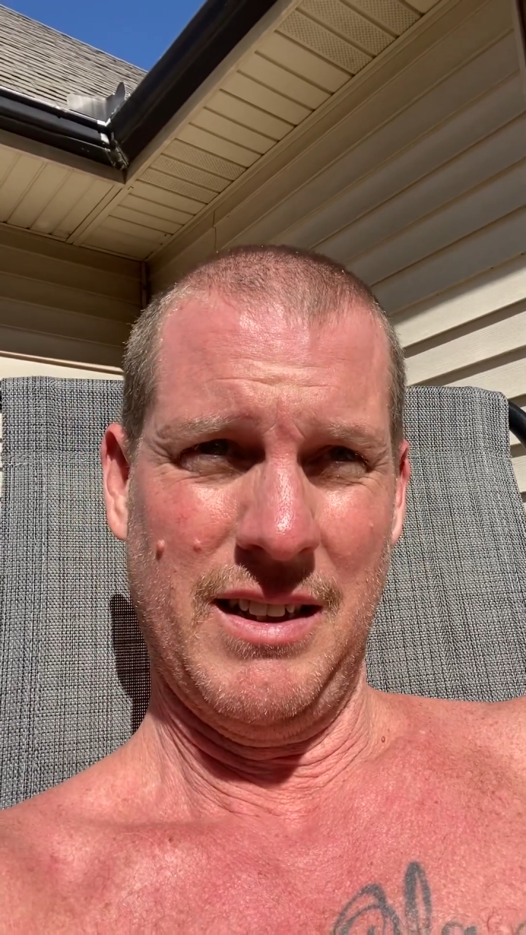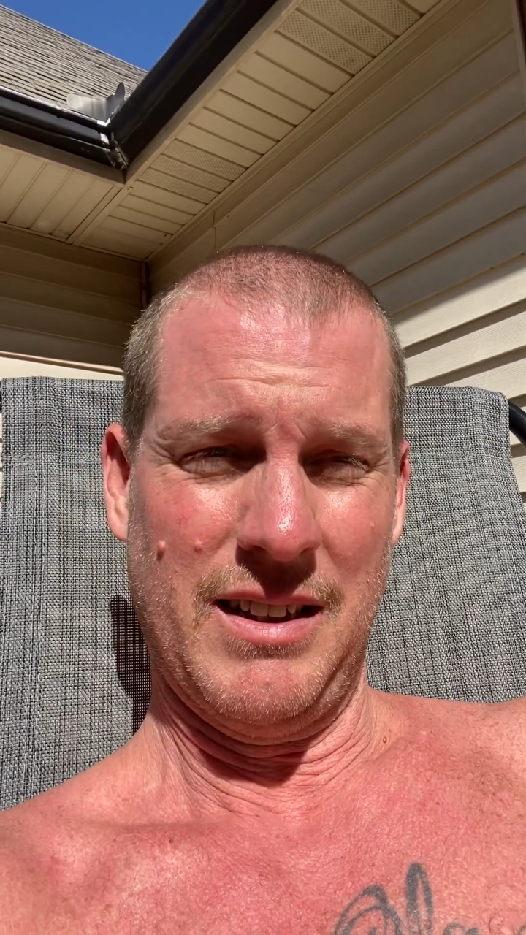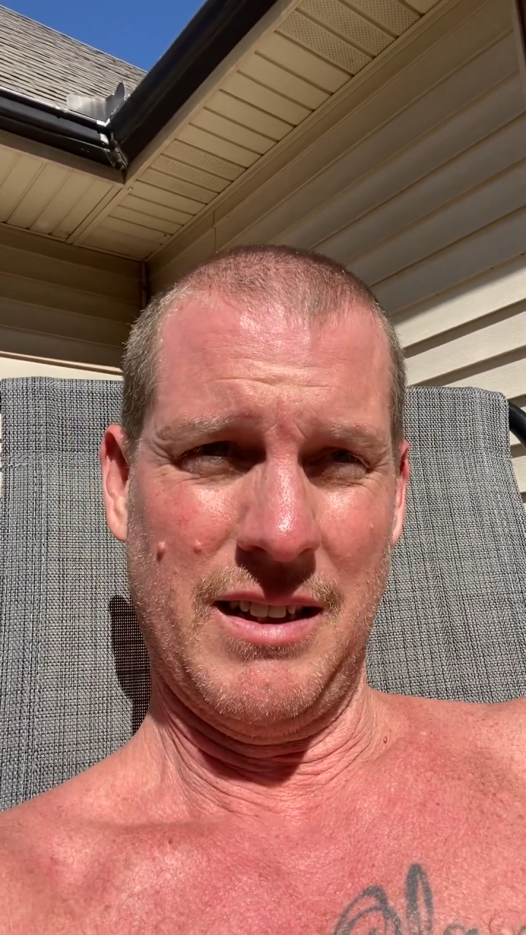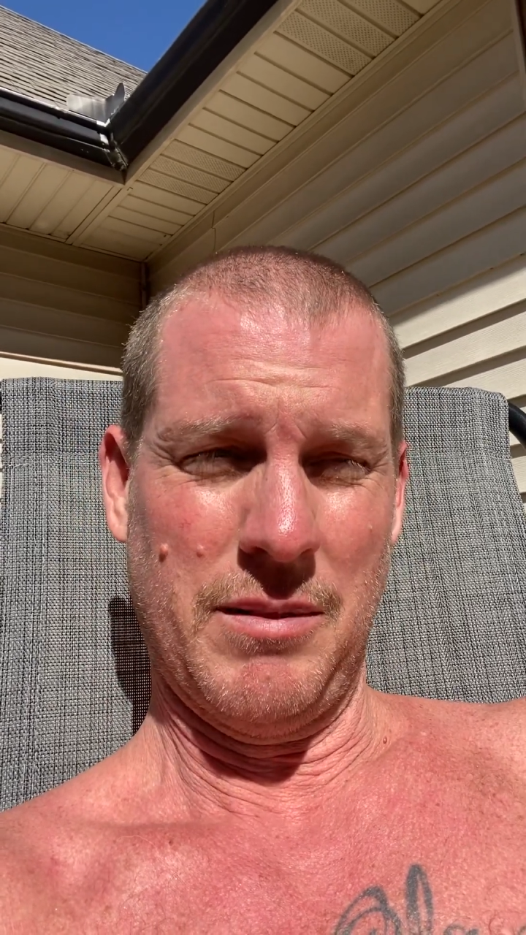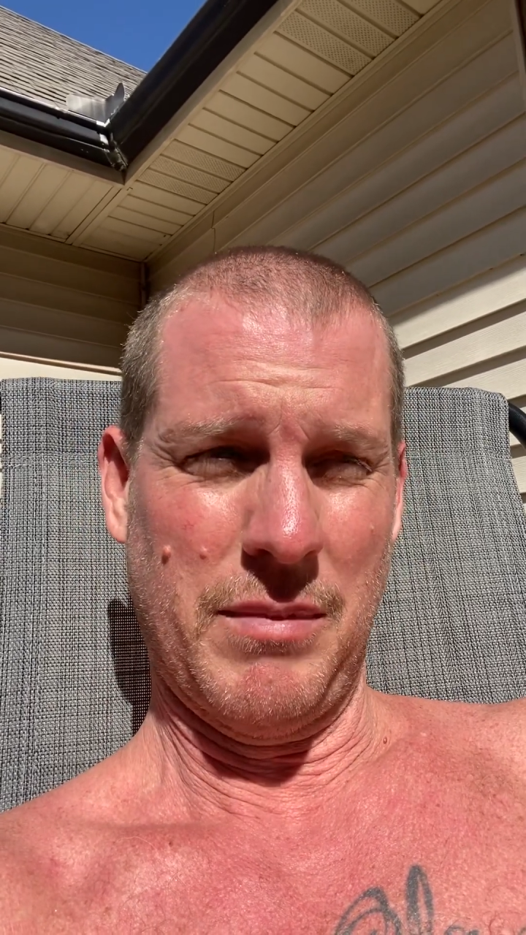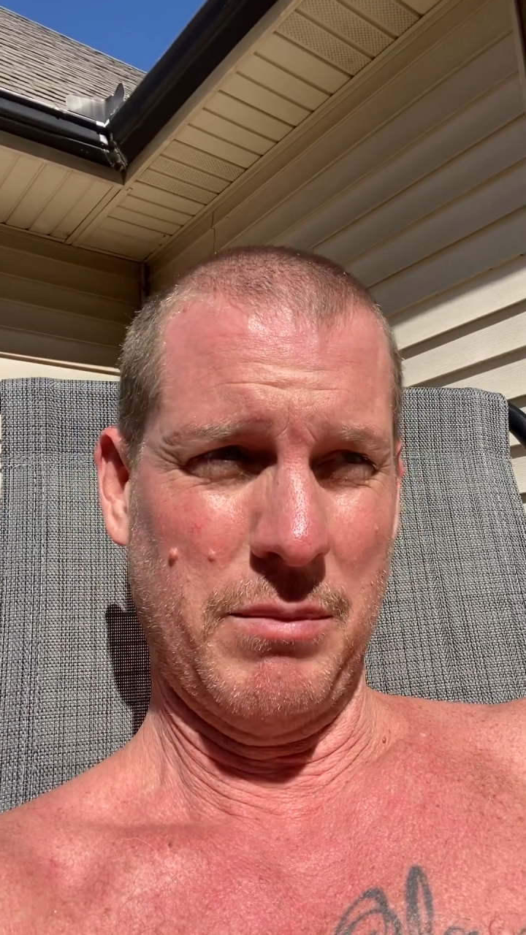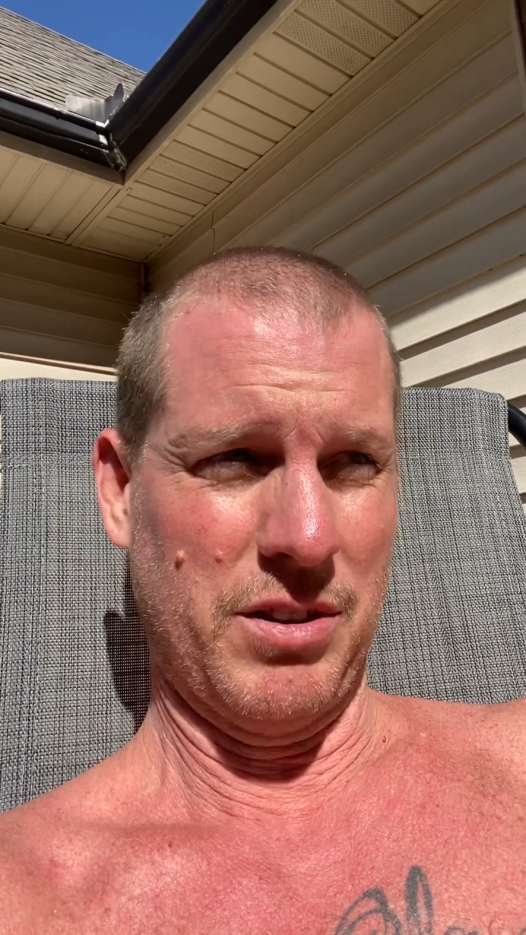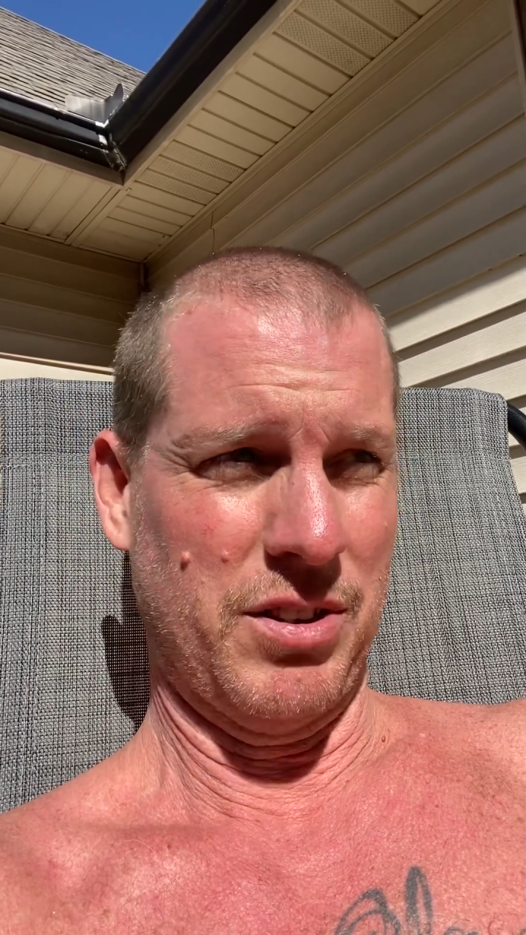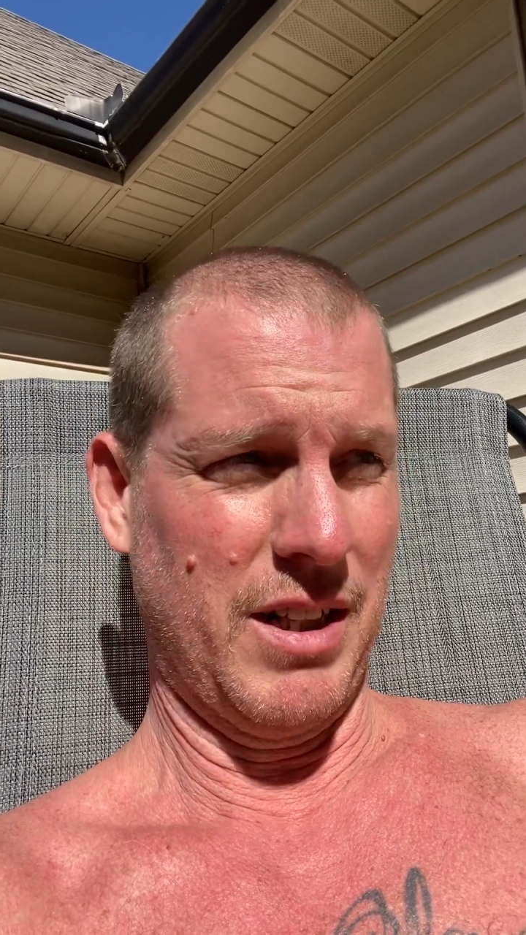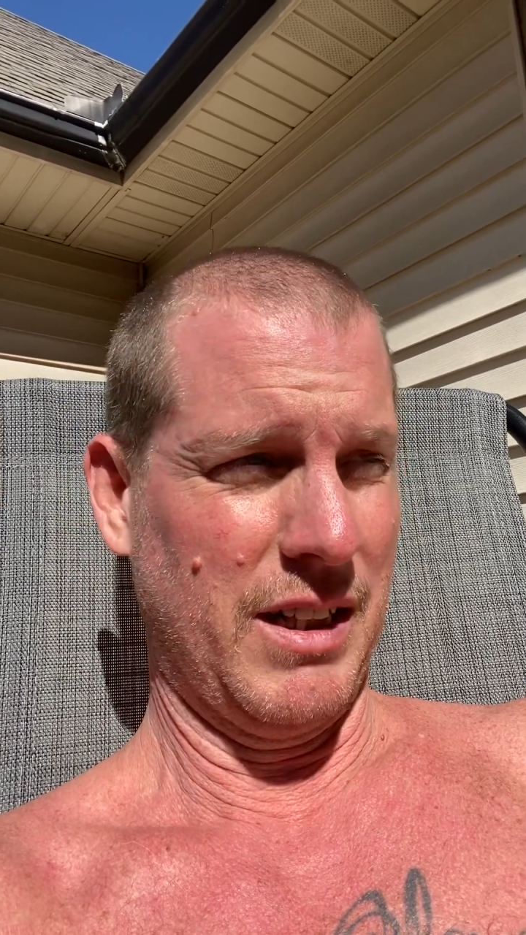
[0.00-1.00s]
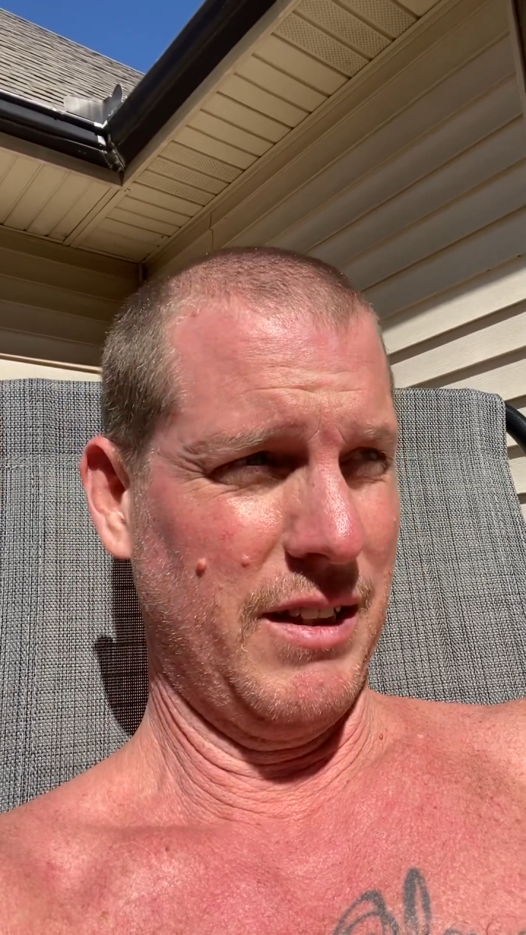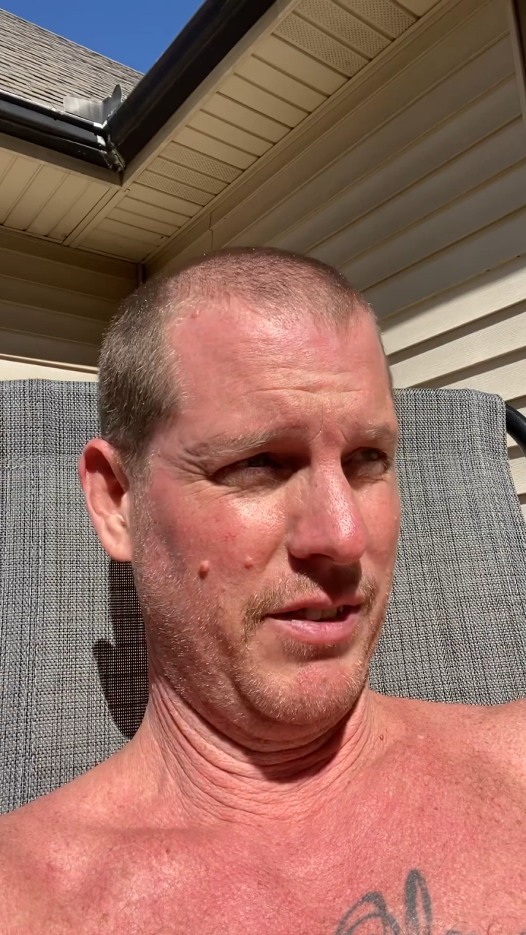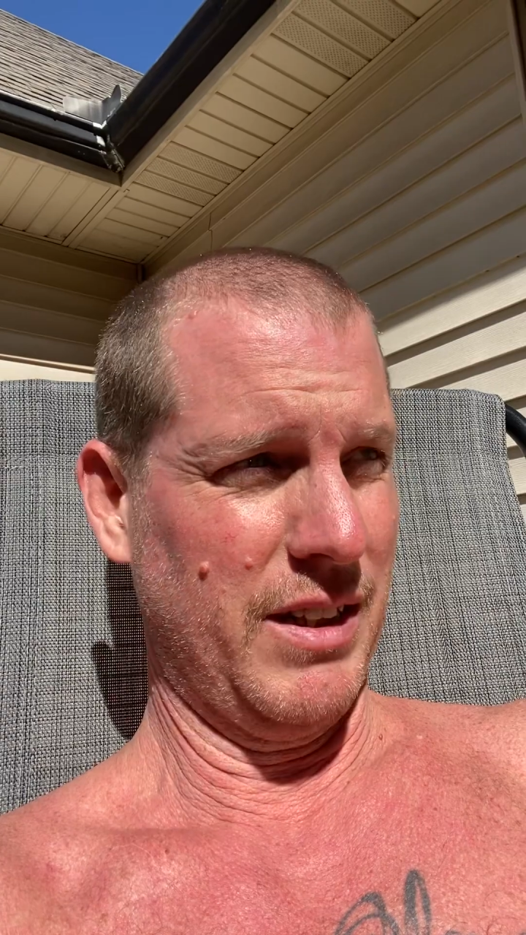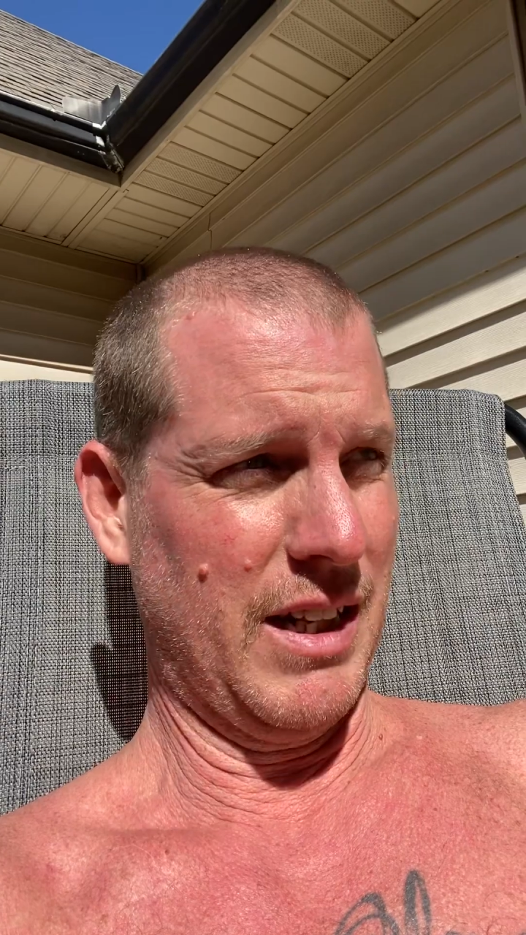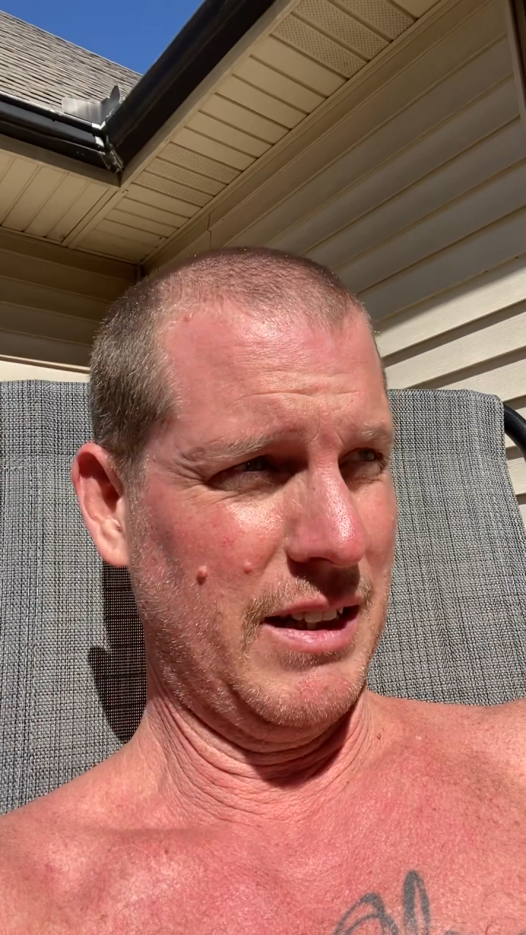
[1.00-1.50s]
I'm just trying to give
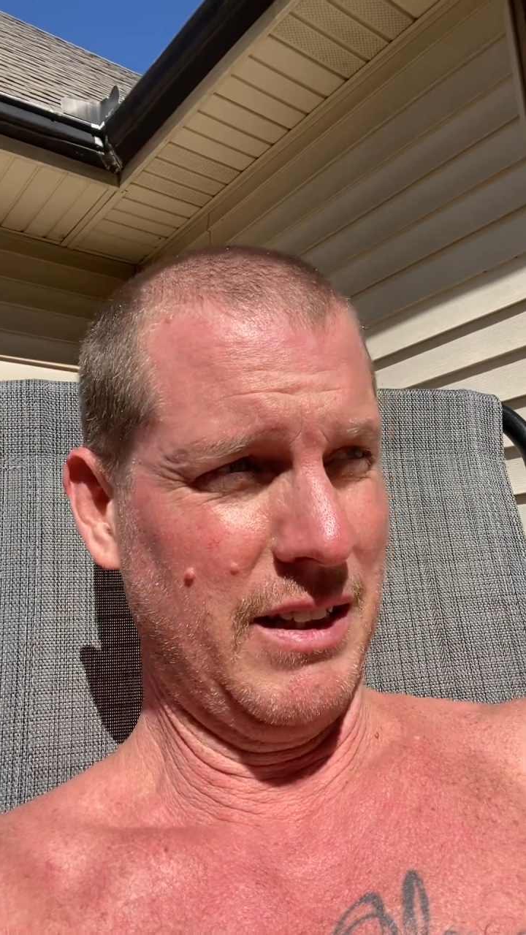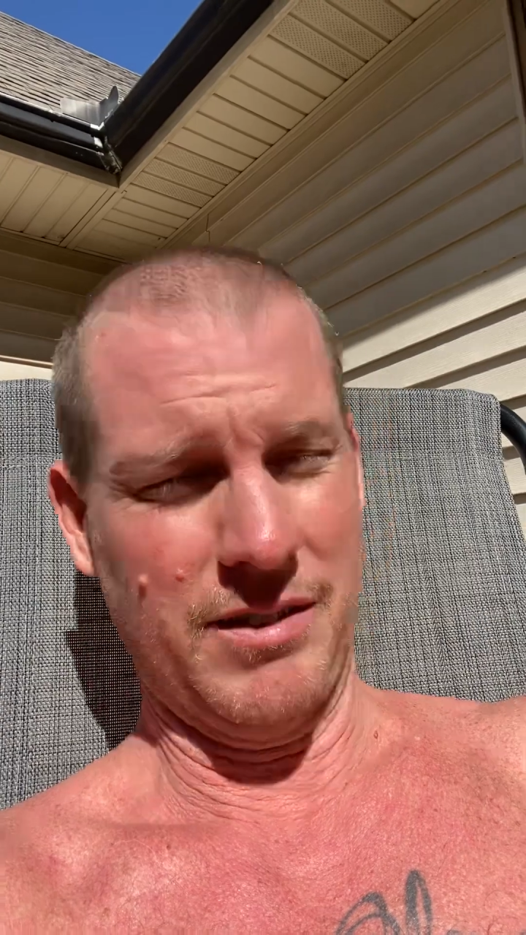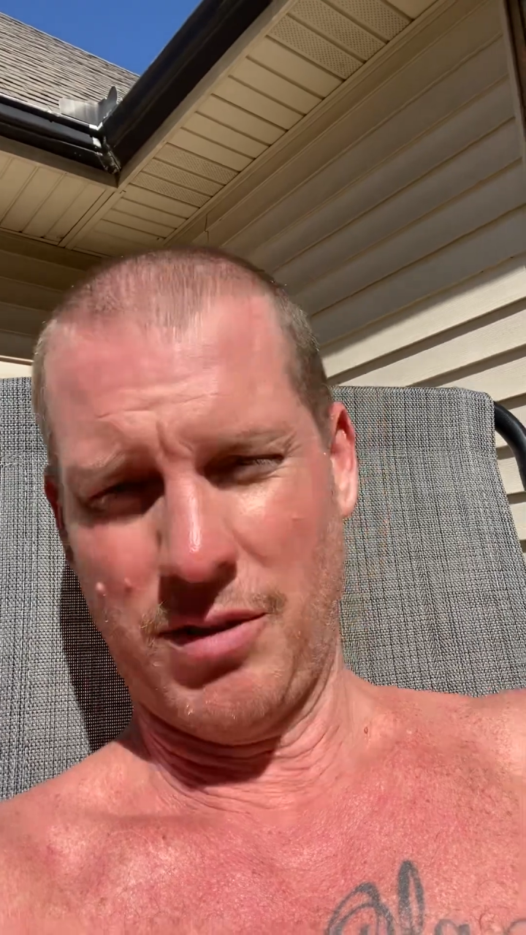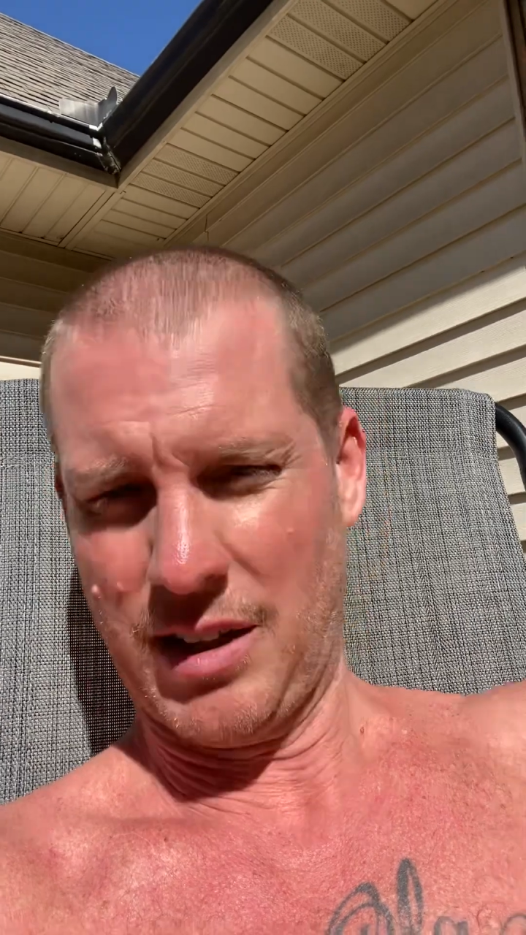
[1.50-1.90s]
you an idea of what